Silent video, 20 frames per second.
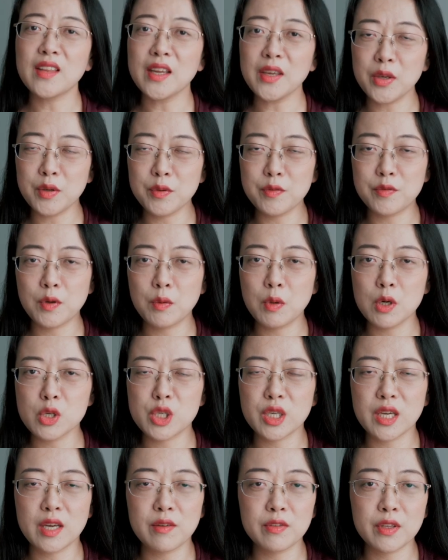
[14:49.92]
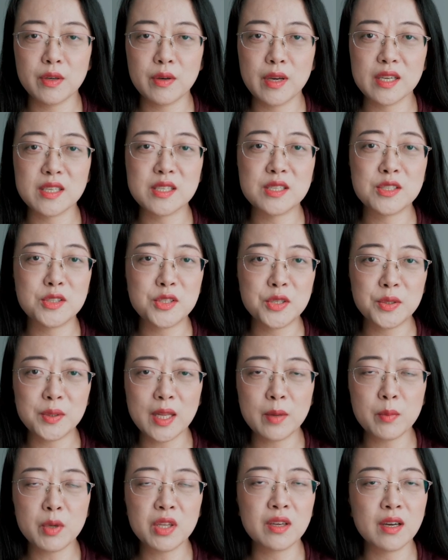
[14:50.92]
Thank you for watching Avenue X. Do
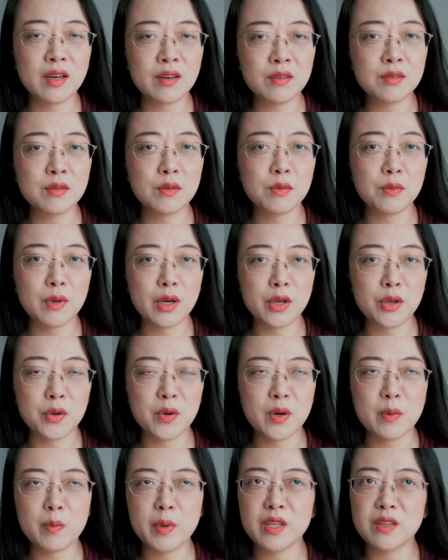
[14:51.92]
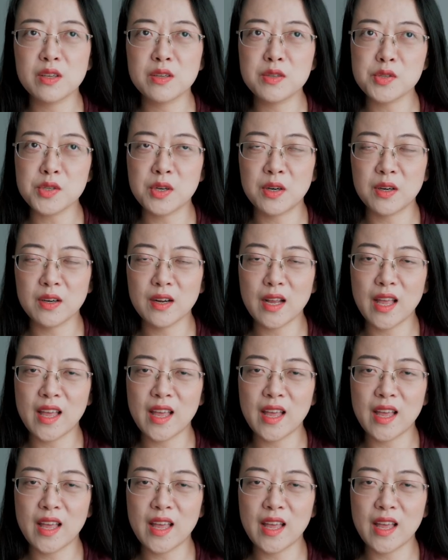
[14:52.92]
let me know what your opinions are,